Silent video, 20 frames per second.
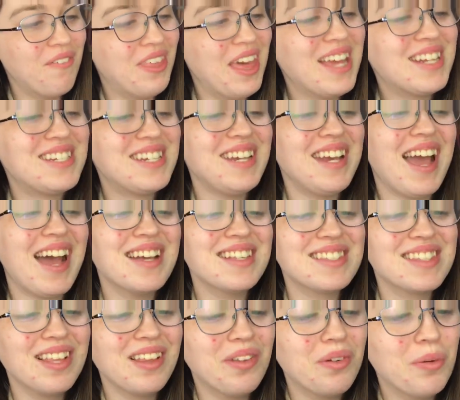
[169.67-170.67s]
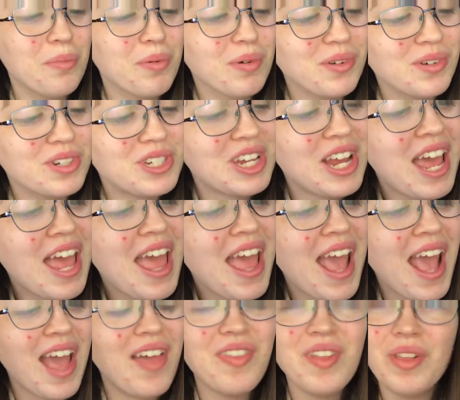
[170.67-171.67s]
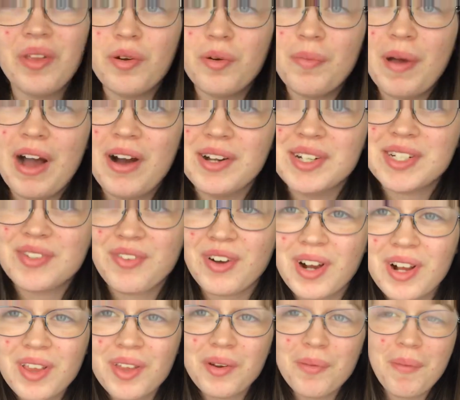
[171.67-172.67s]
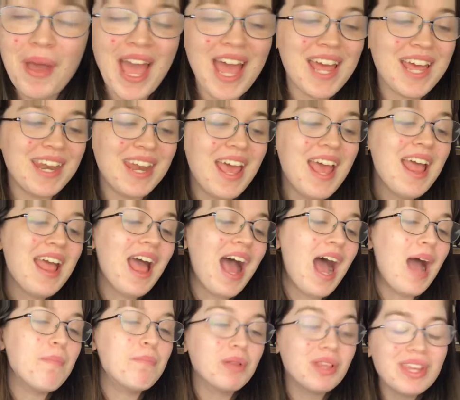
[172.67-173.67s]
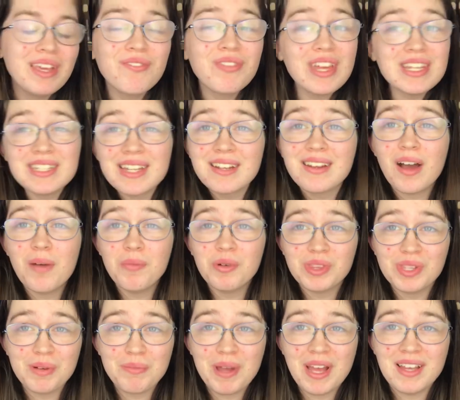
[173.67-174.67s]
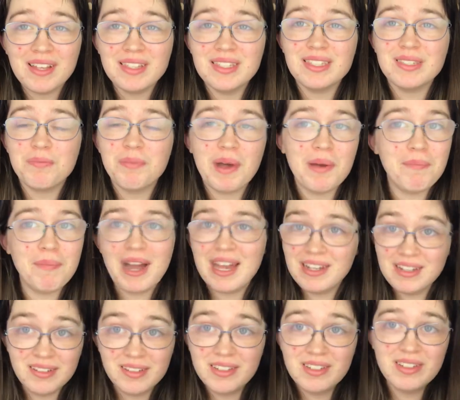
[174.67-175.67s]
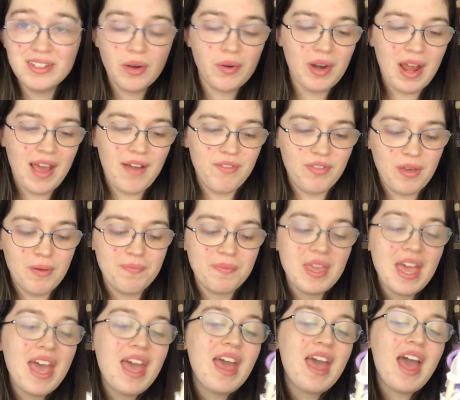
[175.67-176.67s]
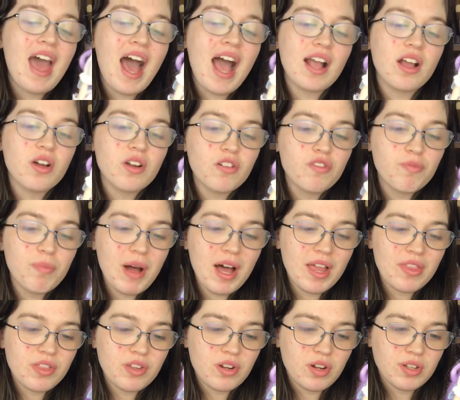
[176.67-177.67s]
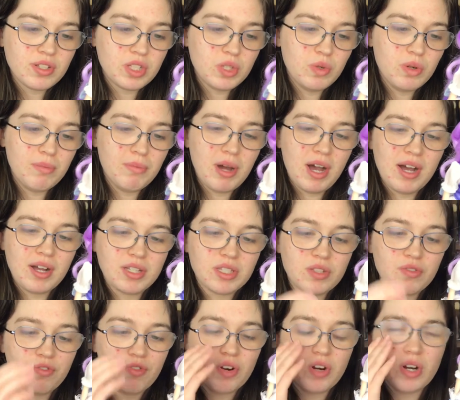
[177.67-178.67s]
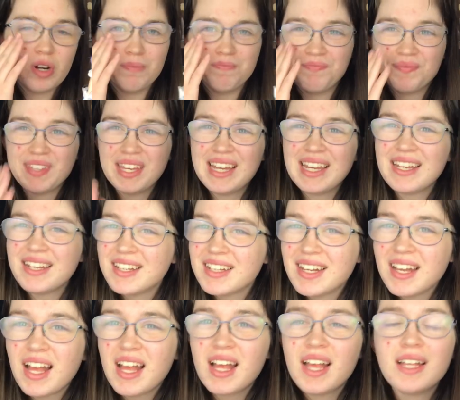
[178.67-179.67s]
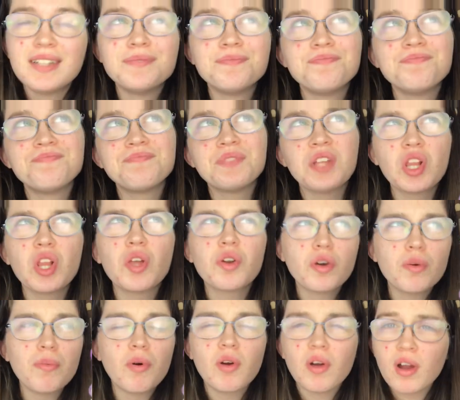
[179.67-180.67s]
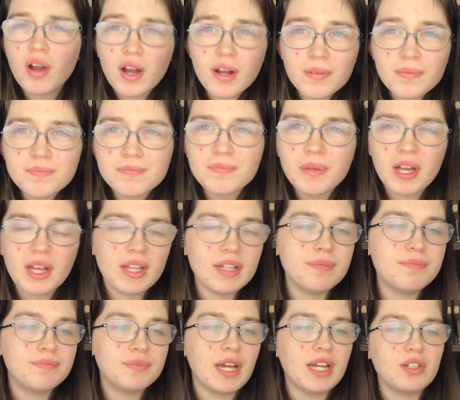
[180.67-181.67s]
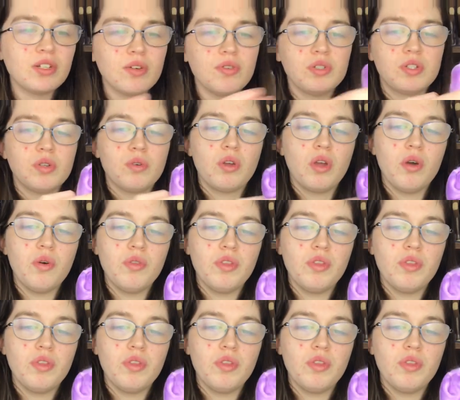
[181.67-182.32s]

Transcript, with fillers: that she has the little brooch and the little pouch for her little pen. I believe they did come with their pens, but mine don't have them. I could have bought the doll's new inbox for a little more, but I chose to go